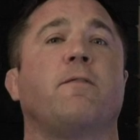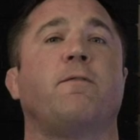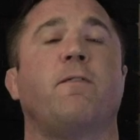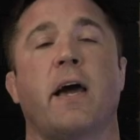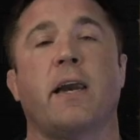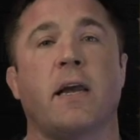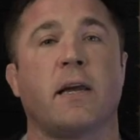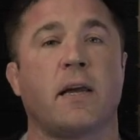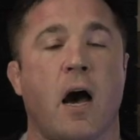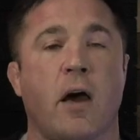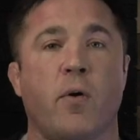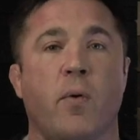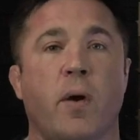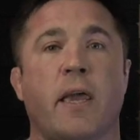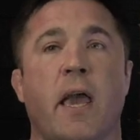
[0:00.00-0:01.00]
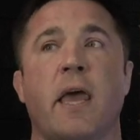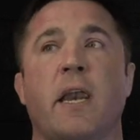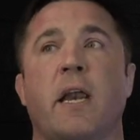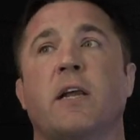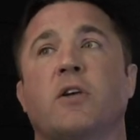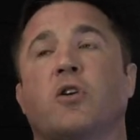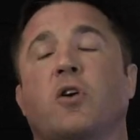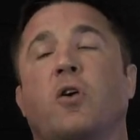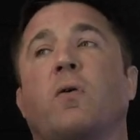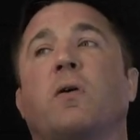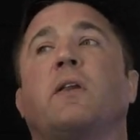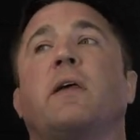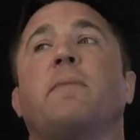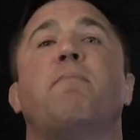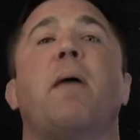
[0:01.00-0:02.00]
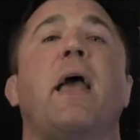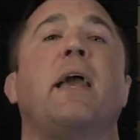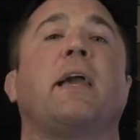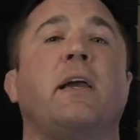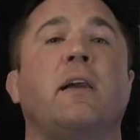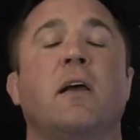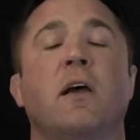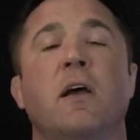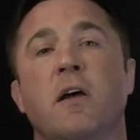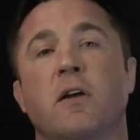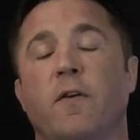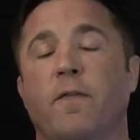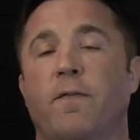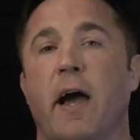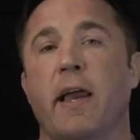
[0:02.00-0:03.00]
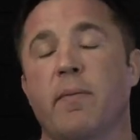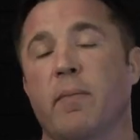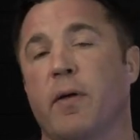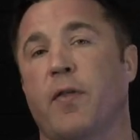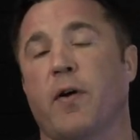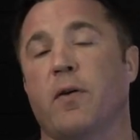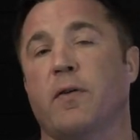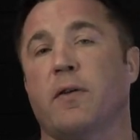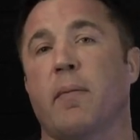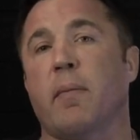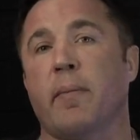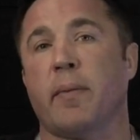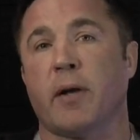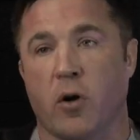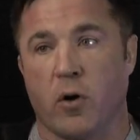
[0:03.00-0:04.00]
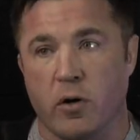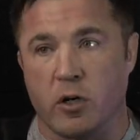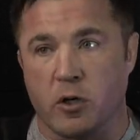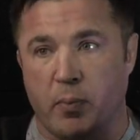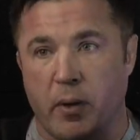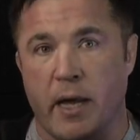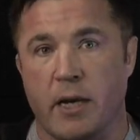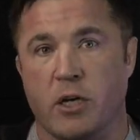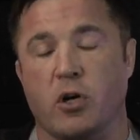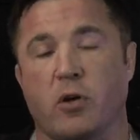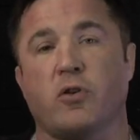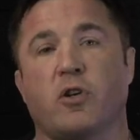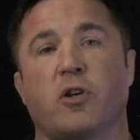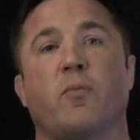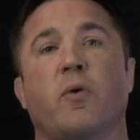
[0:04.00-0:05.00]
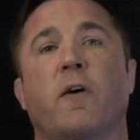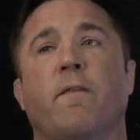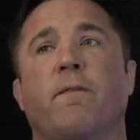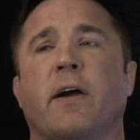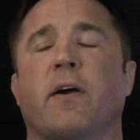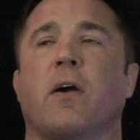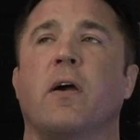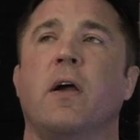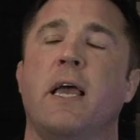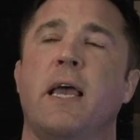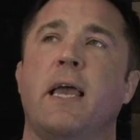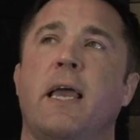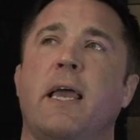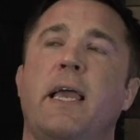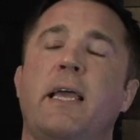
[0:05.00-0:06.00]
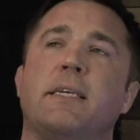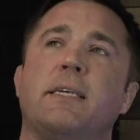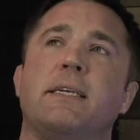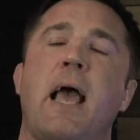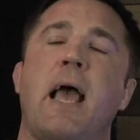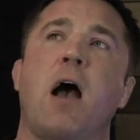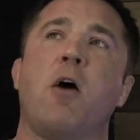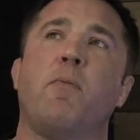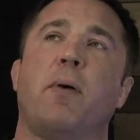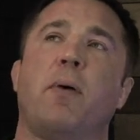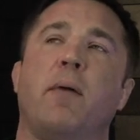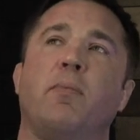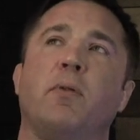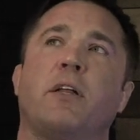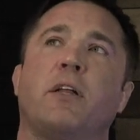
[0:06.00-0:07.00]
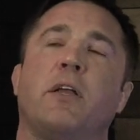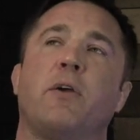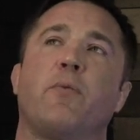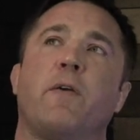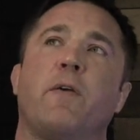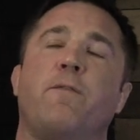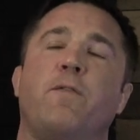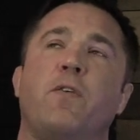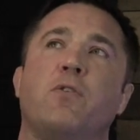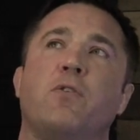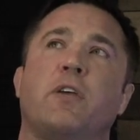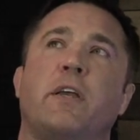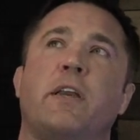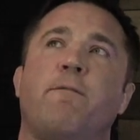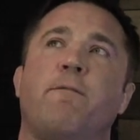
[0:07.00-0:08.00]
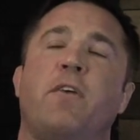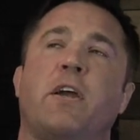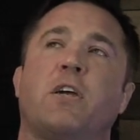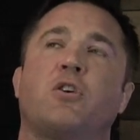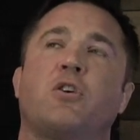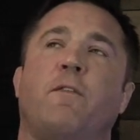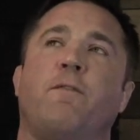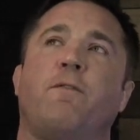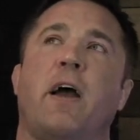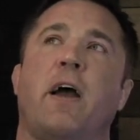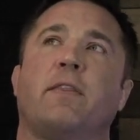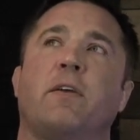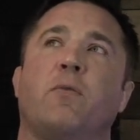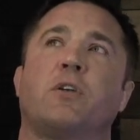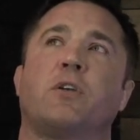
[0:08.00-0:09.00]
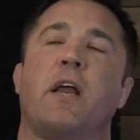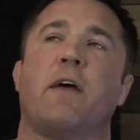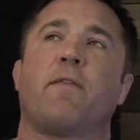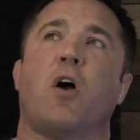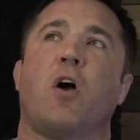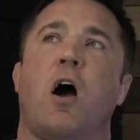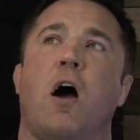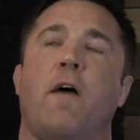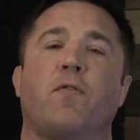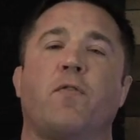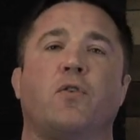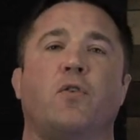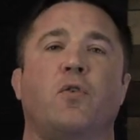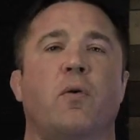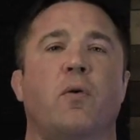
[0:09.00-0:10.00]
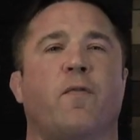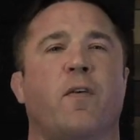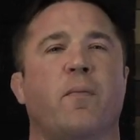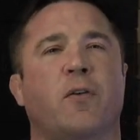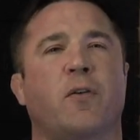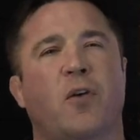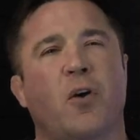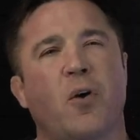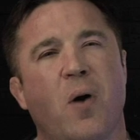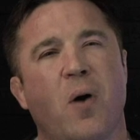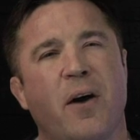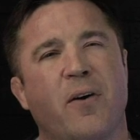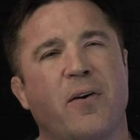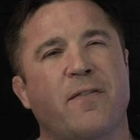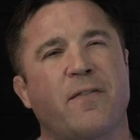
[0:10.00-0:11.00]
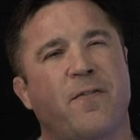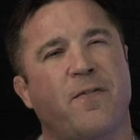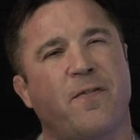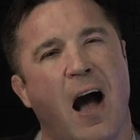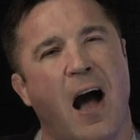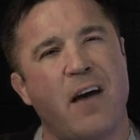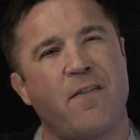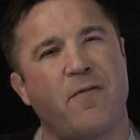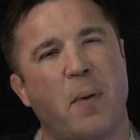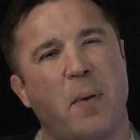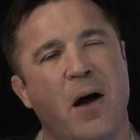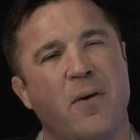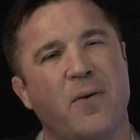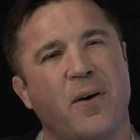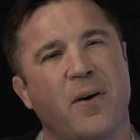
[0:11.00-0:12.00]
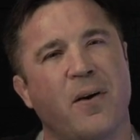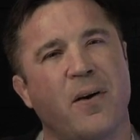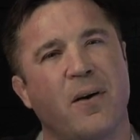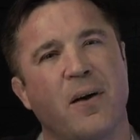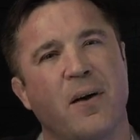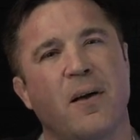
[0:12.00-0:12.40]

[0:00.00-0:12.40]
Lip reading: to fight Ngannou again and is currently begging to fight him a third time. I mean, Curtis Blaydes shows some real vigor. He's now publicly refusing a fictional fight that was never offered to him from a 205-pounder?